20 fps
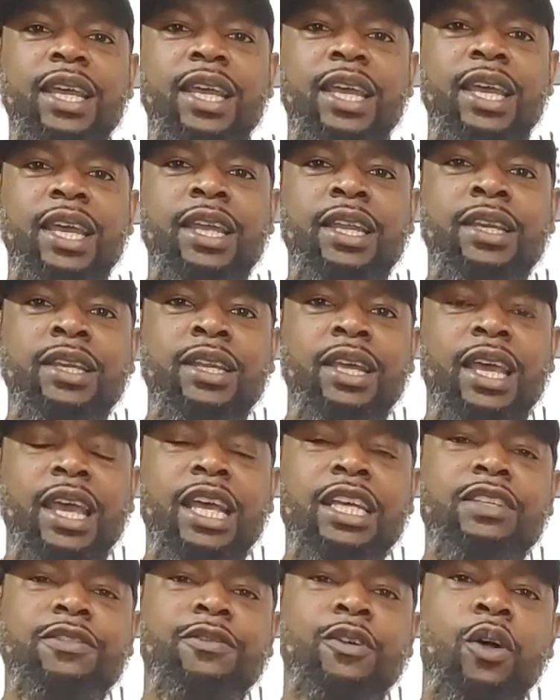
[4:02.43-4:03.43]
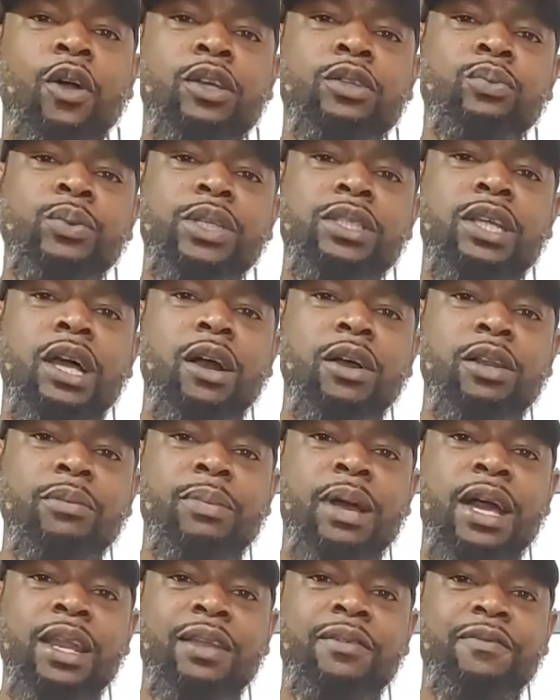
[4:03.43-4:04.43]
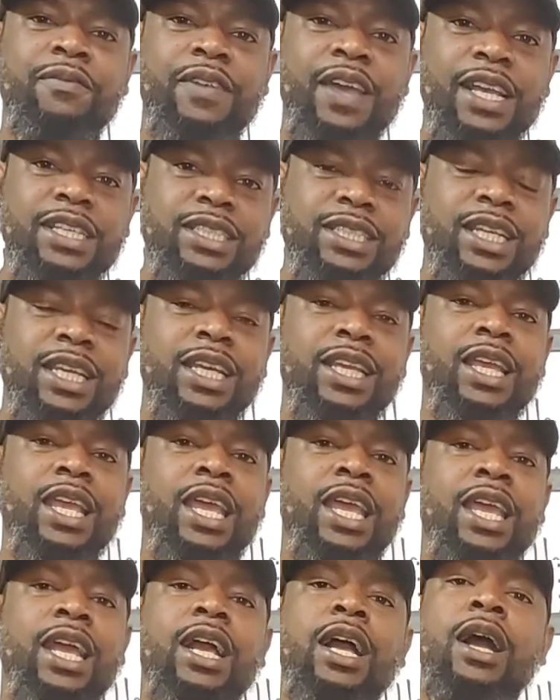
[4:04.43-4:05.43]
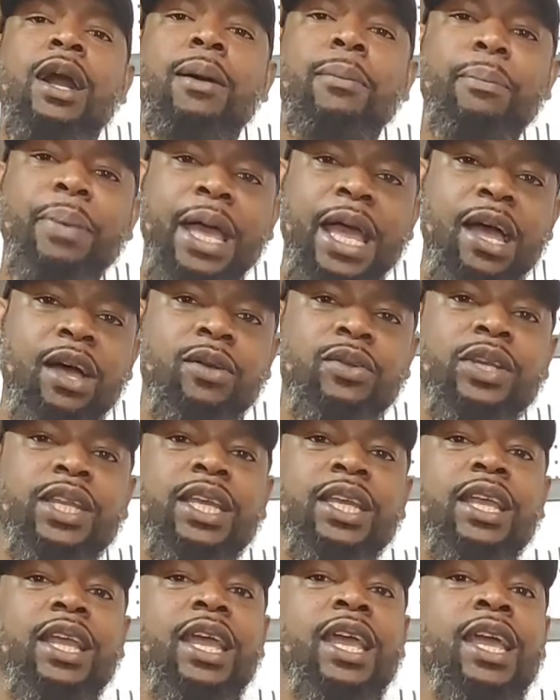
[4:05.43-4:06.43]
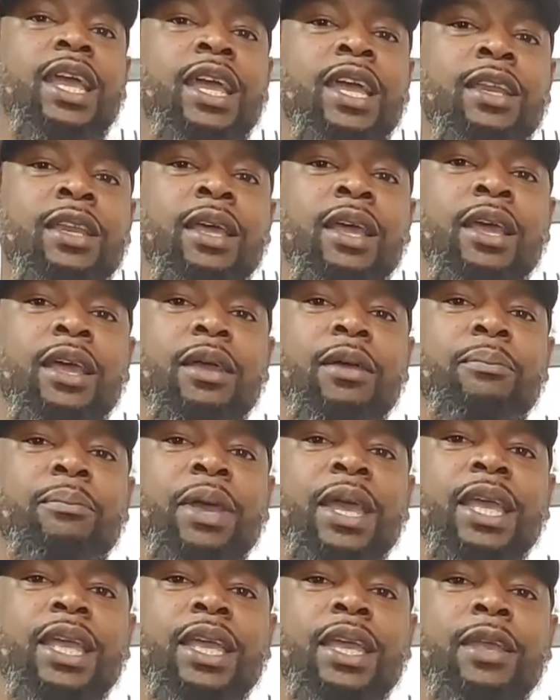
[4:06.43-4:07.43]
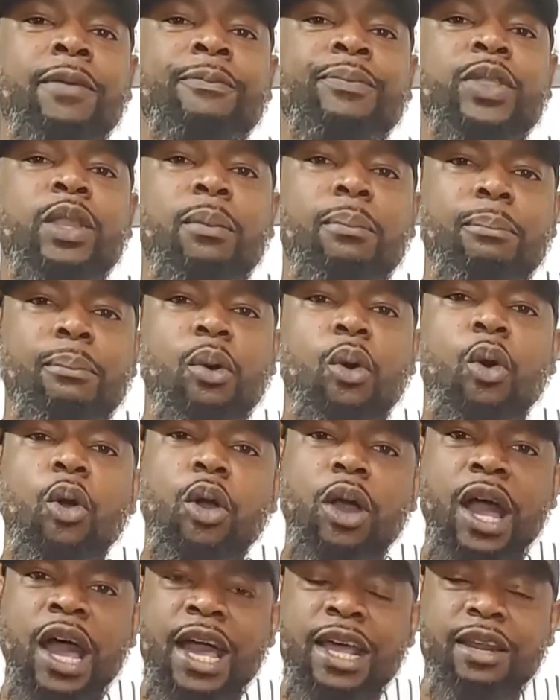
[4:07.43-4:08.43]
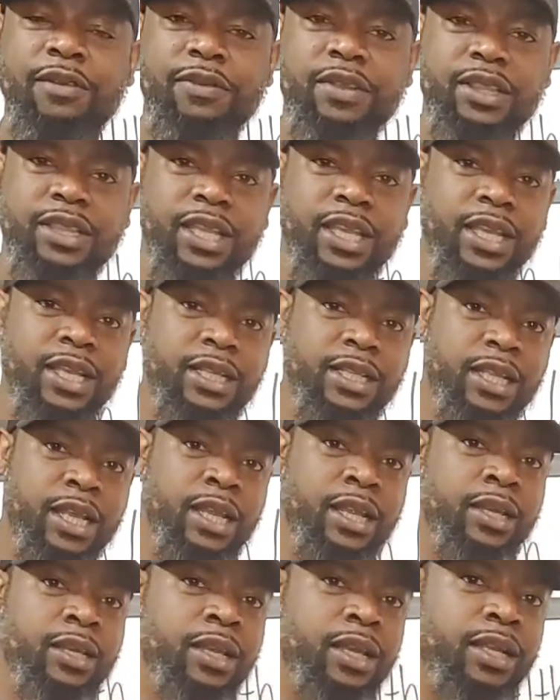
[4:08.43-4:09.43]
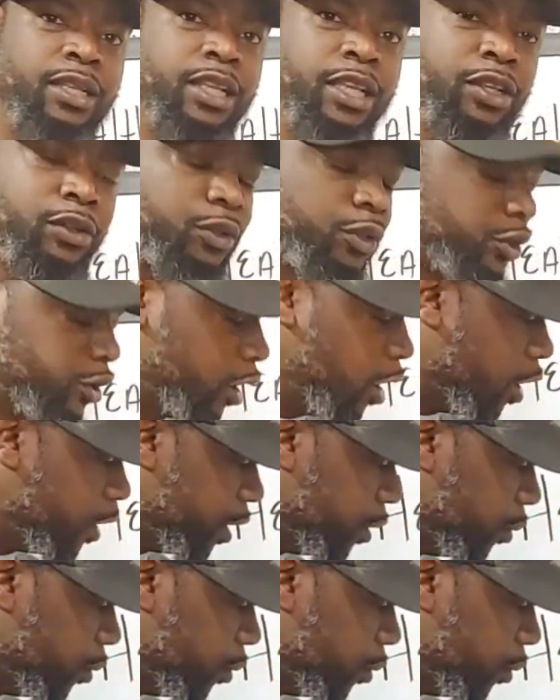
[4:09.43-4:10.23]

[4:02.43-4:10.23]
in as far as we talking about investing and compounding and making more out of a thing than you started